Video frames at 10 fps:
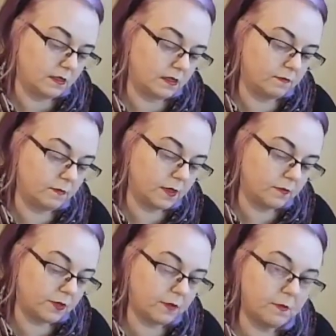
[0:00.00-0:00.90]
A
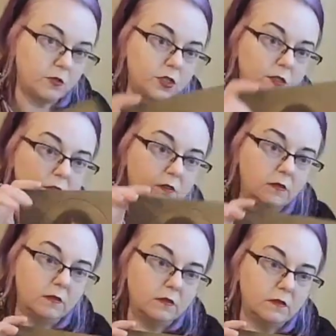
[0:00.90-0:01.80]
promotional
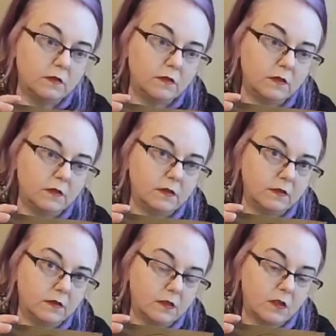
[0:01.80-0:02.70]

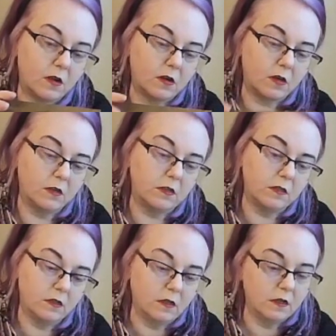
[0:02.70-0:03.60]
card
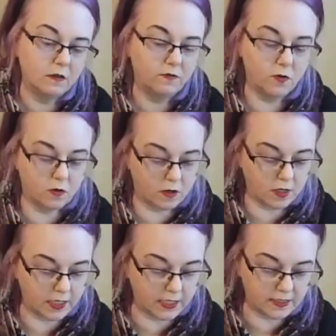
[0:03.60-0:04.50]
for
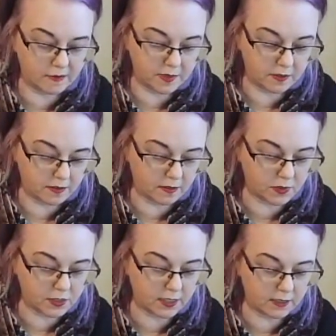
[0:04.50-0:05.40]
an exhibit that
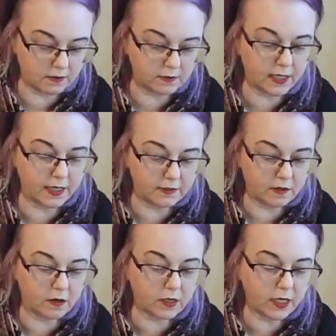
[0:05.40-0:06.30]
was held at the
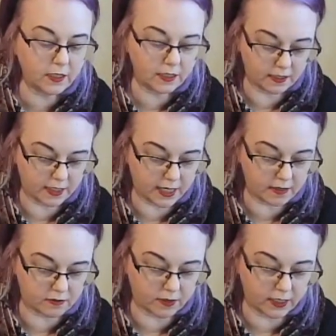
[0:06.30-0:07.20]
Arcadia
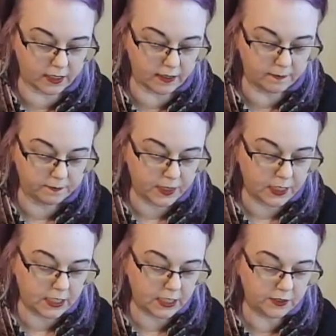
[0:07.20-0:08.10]
Gallery
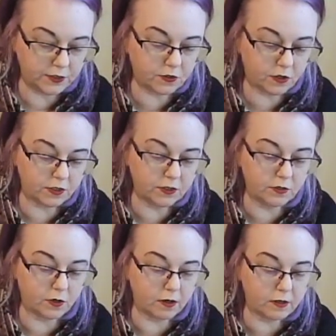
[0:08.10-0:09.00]
in New York, New
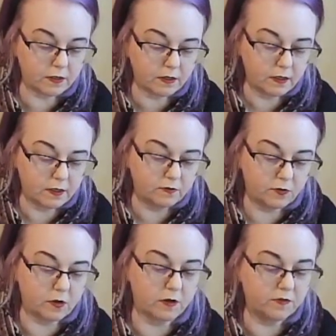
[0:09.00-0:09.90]
York,
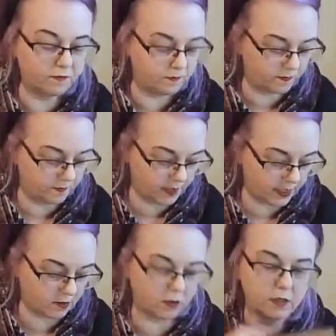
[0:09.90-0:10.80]
for
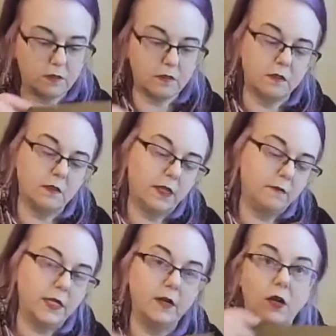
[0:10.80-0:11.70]
an artist
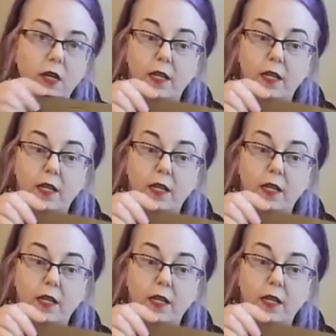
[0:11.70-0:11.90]
named Eric